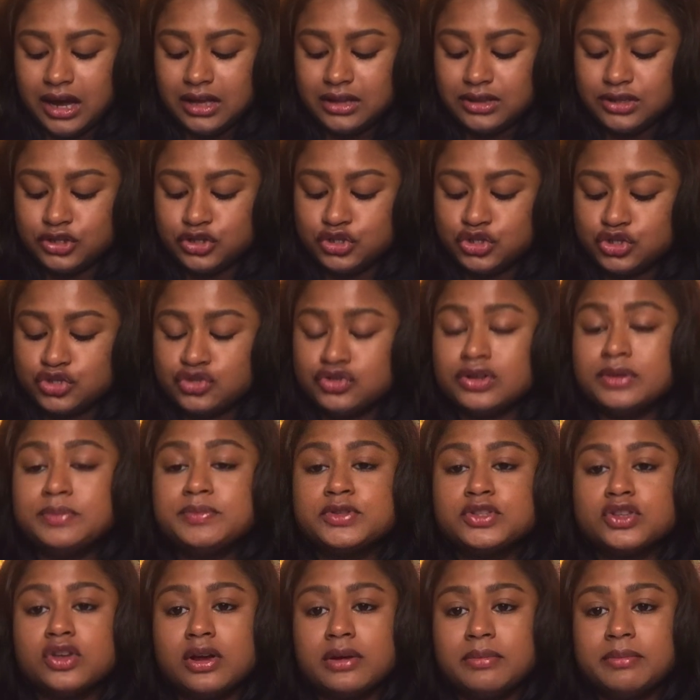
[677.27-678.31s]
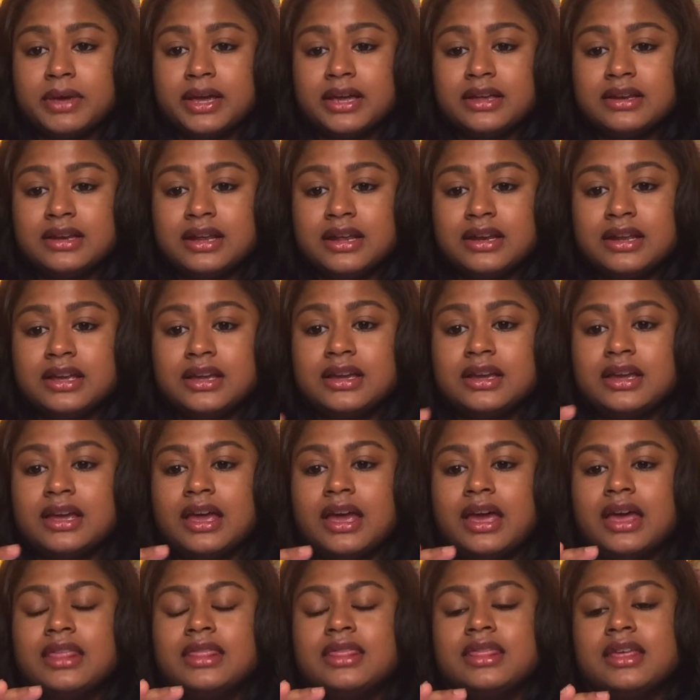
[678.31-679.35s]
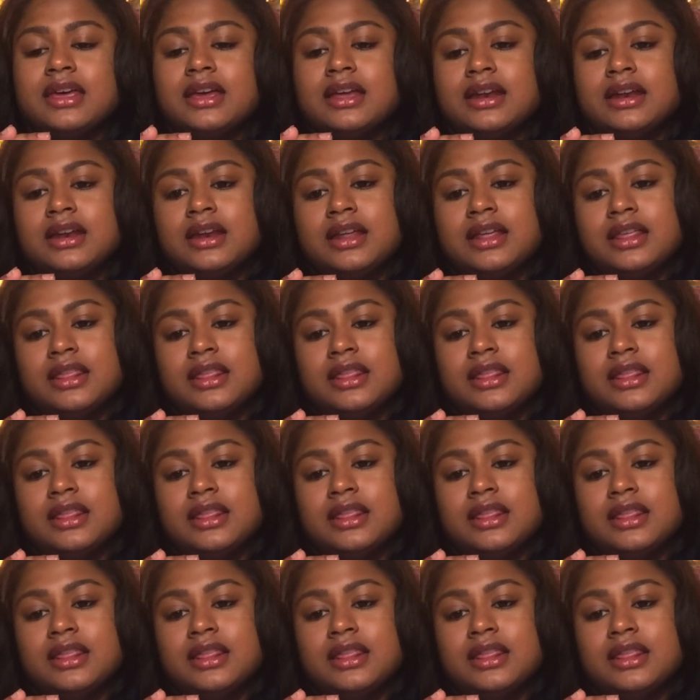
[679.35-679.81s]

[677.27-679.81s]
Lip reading: strips are magnetic and then